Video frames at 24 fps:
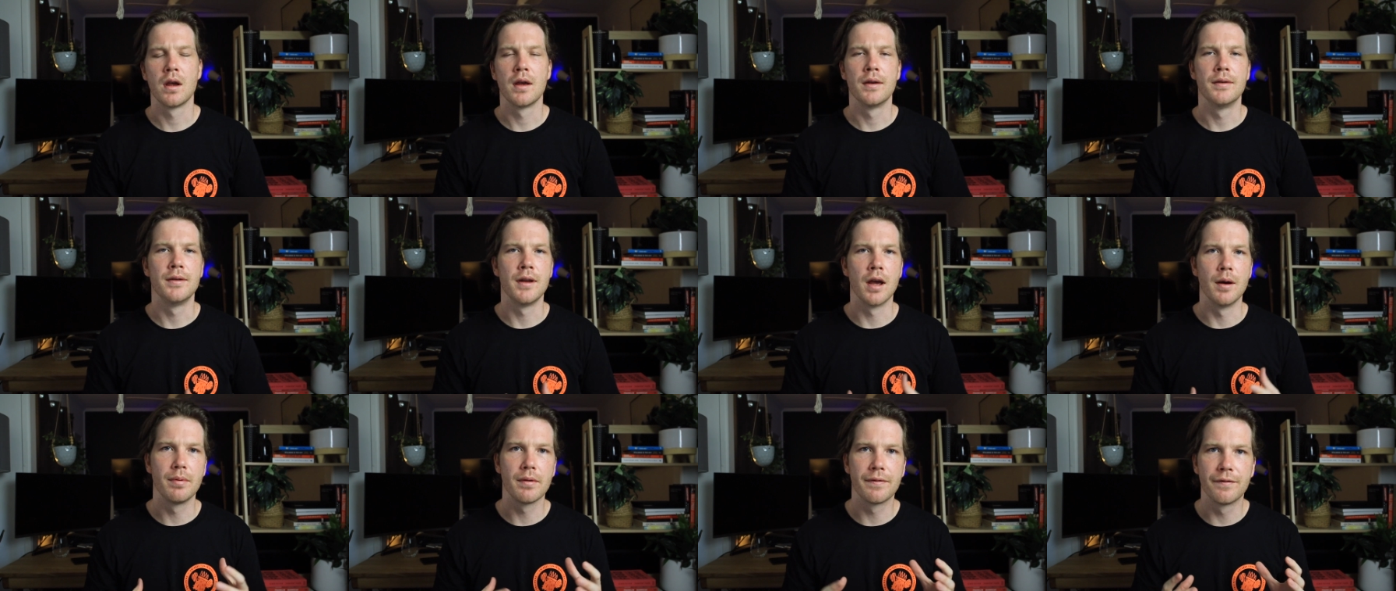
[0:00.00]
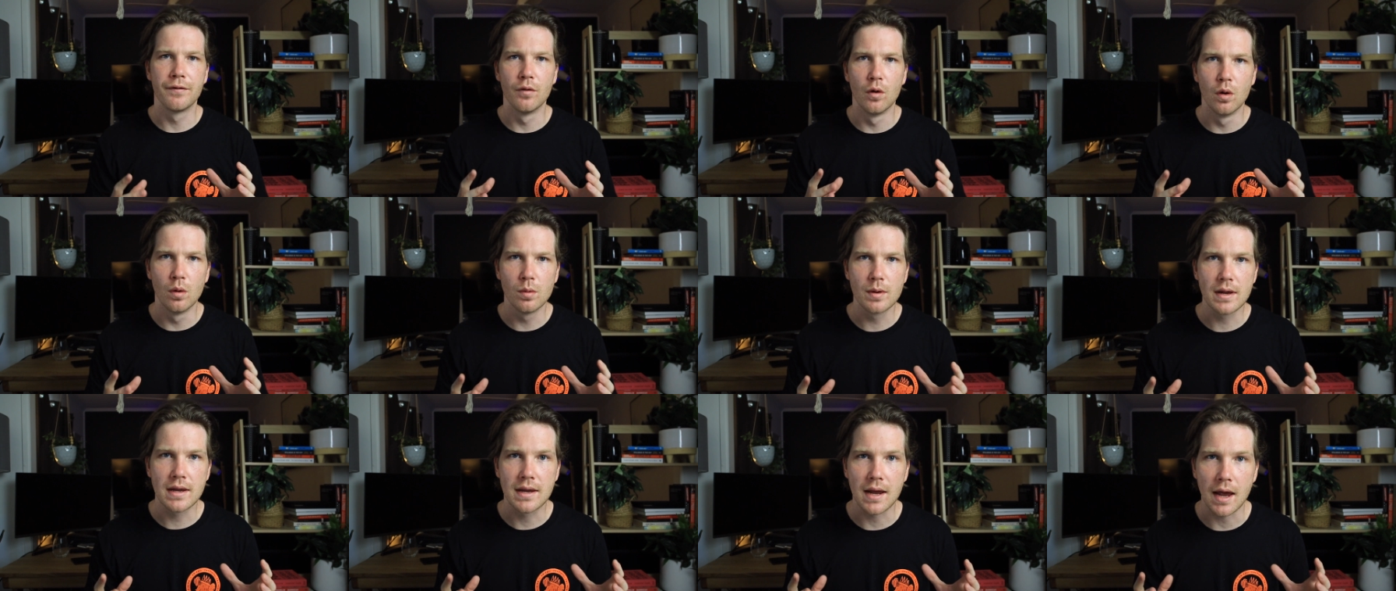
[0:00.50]
Now
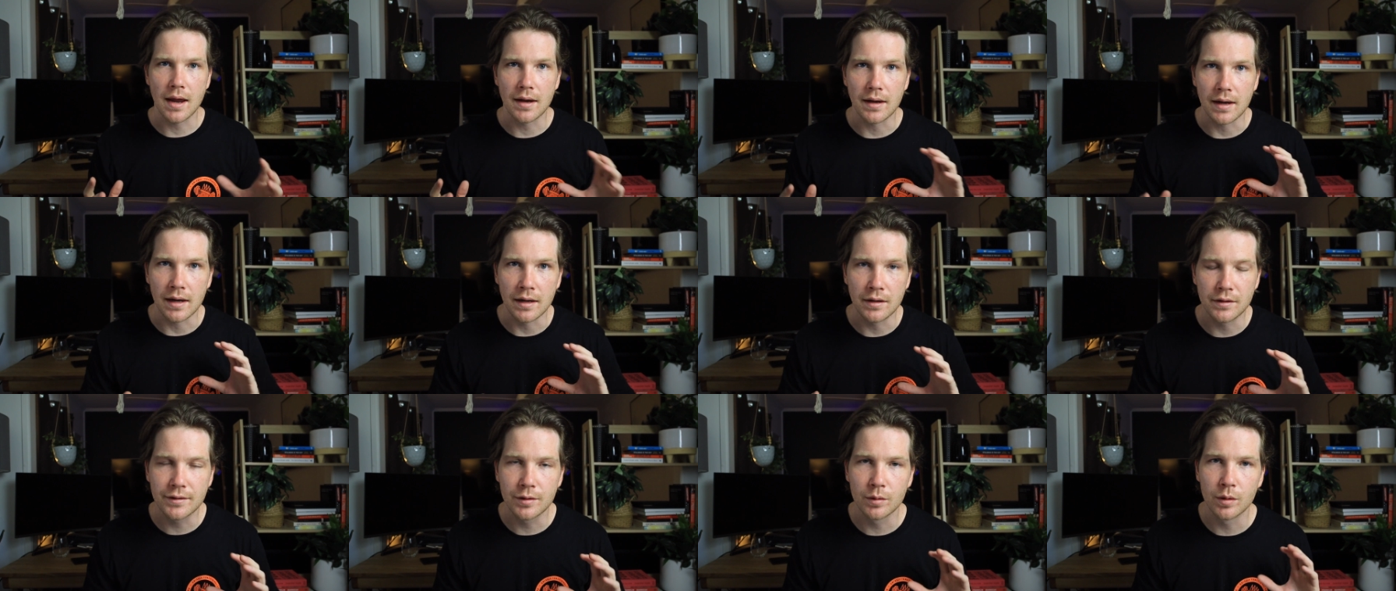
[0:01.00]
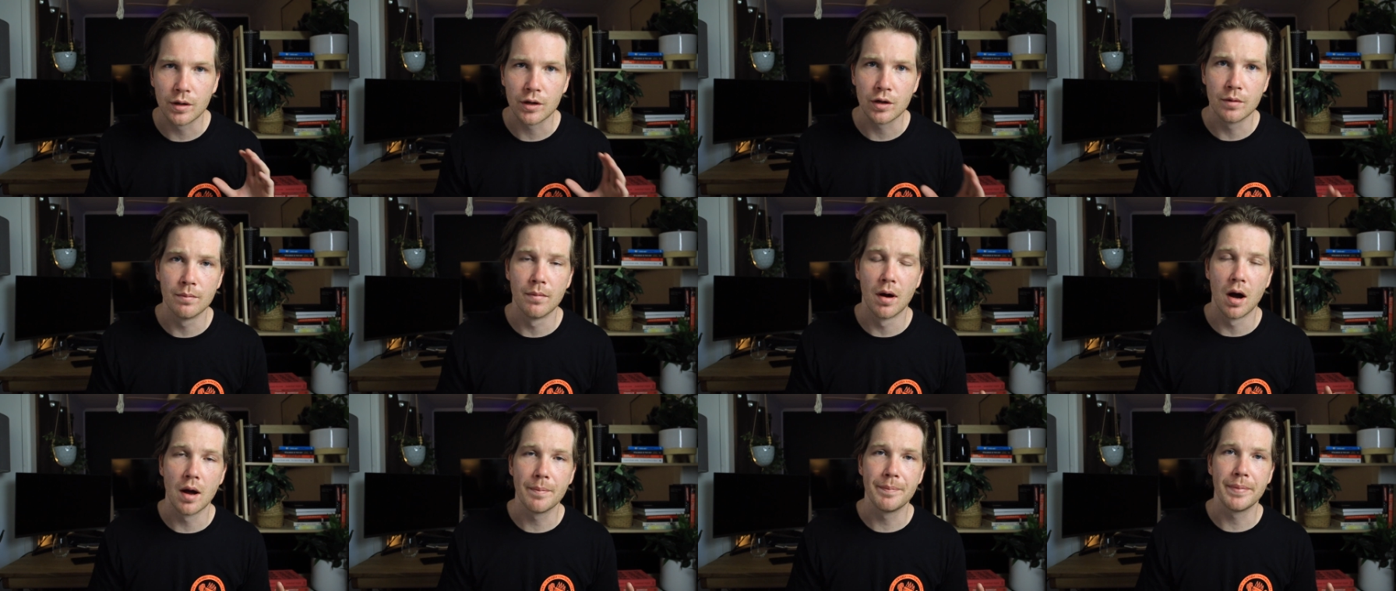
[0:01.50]
before we get into it, you
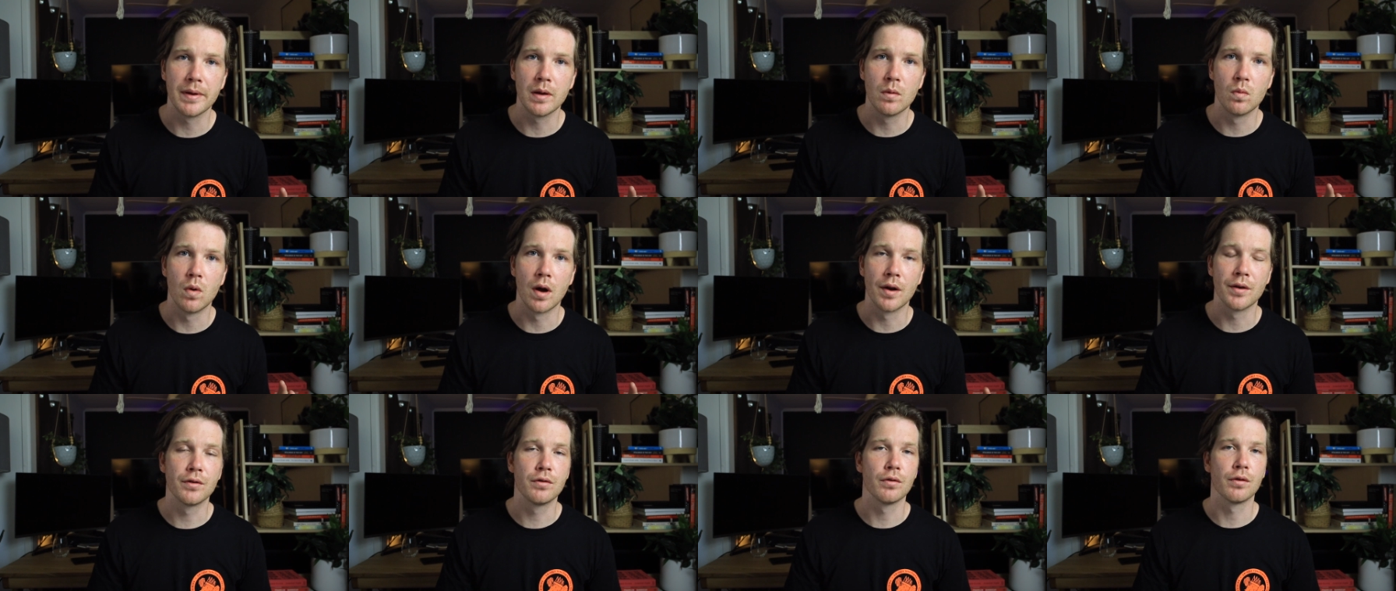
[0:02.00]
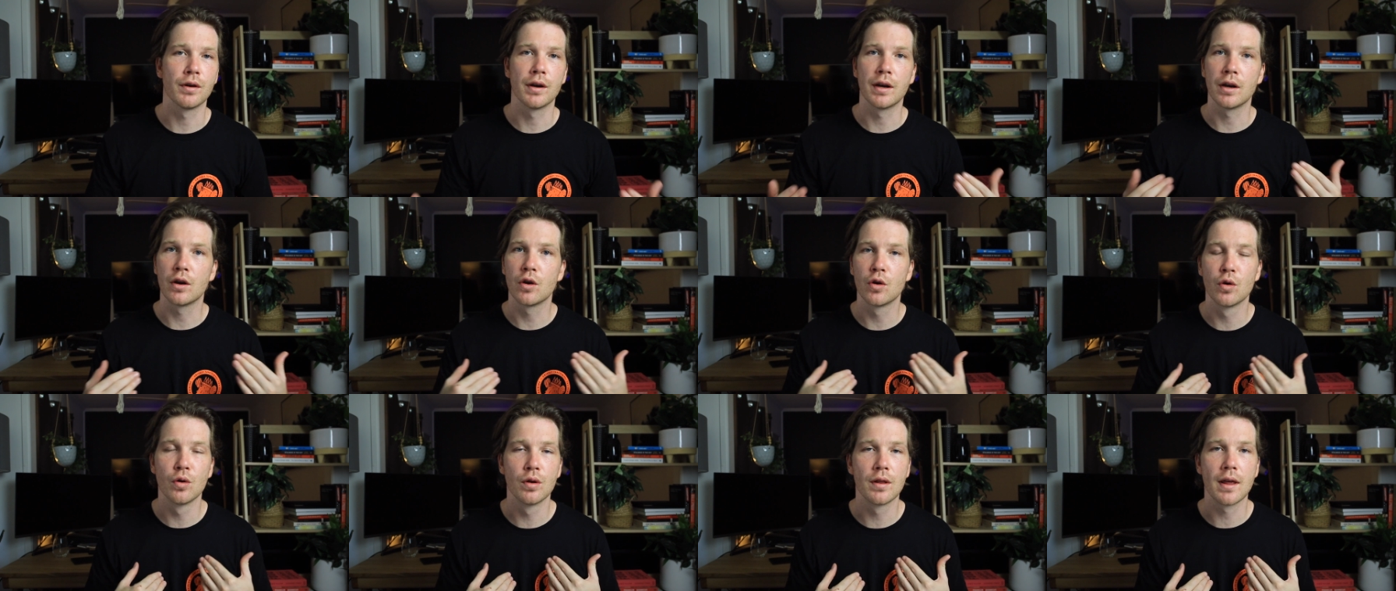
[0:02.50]
might be wondering,
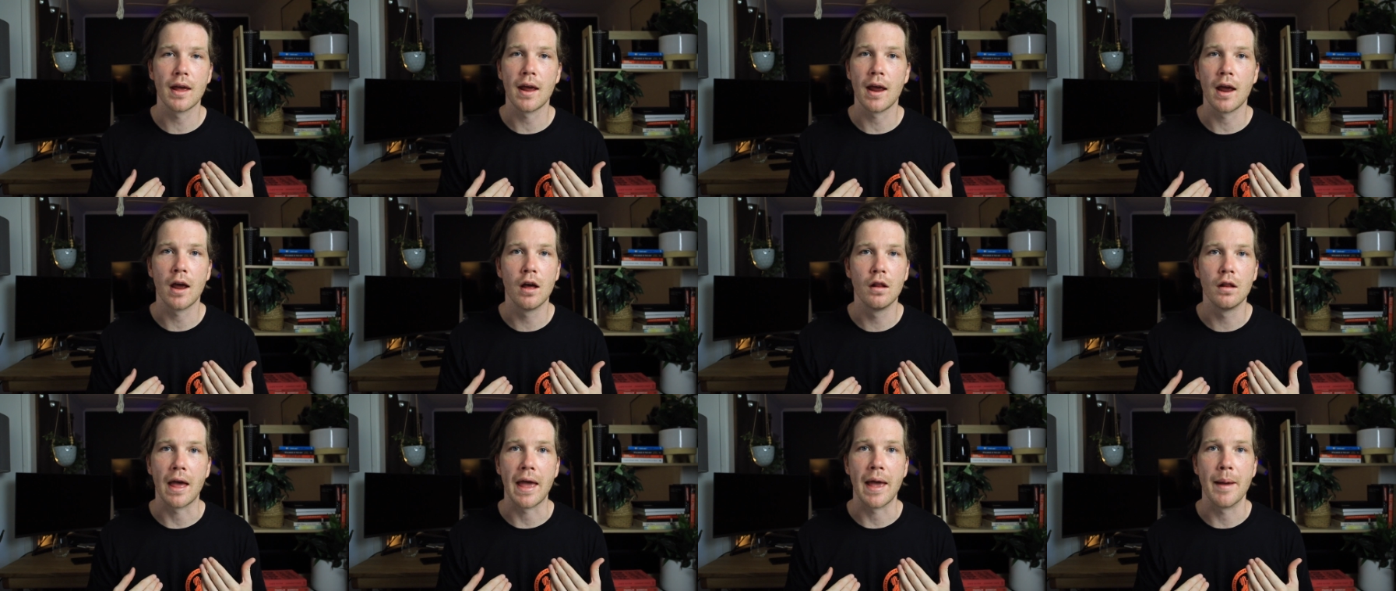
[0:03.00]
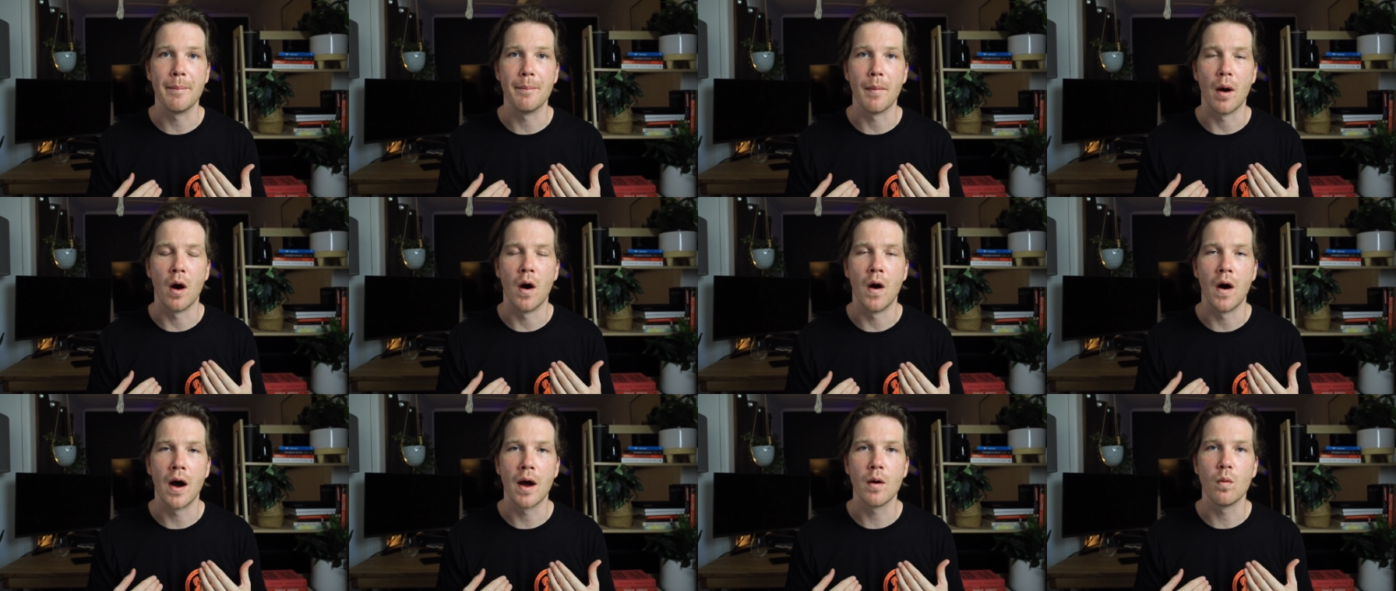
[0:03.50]
who the hell am
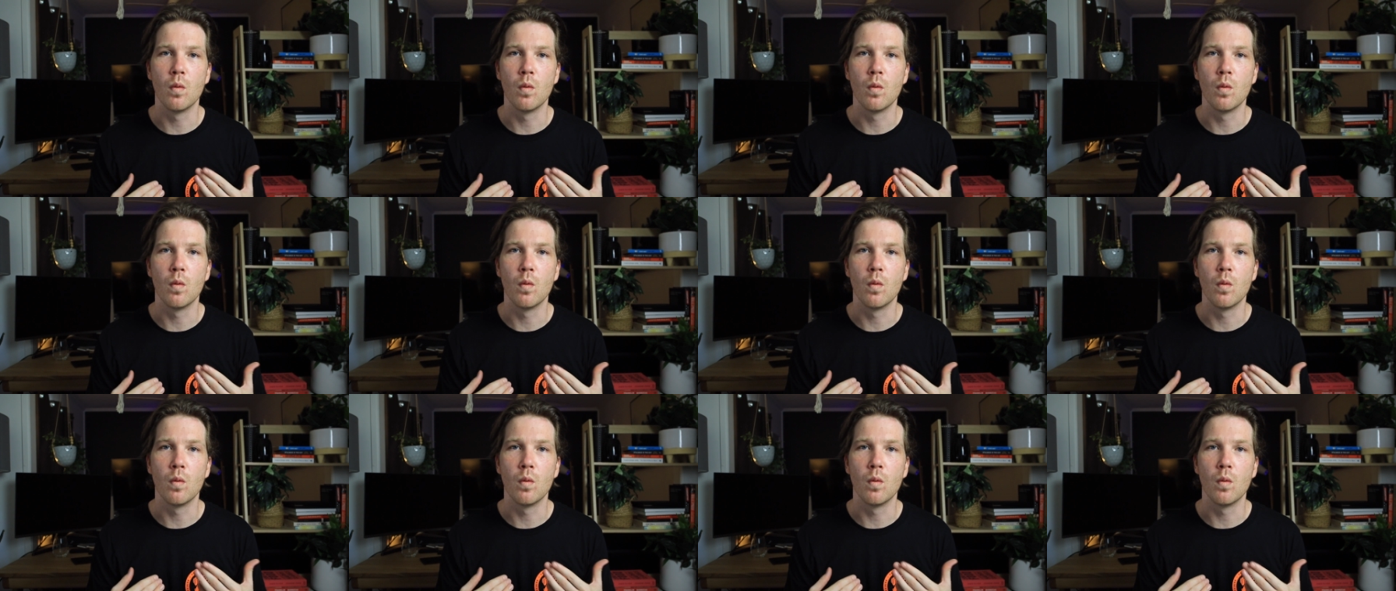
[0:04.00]
I?